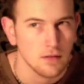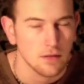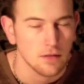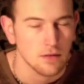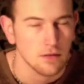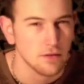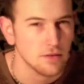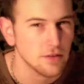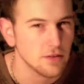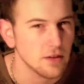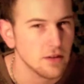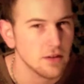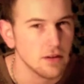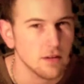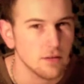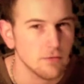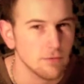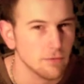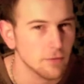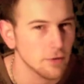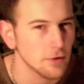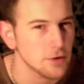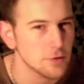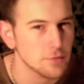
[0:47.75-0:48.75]
Do you see any
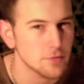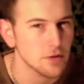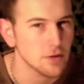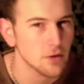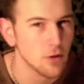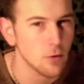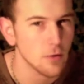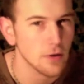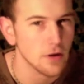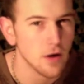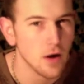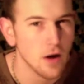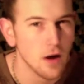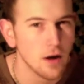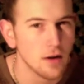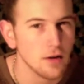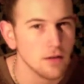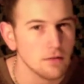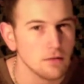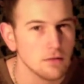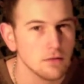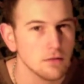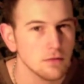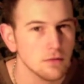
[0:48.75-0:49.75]
infringement going
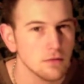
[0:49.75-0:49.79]
on?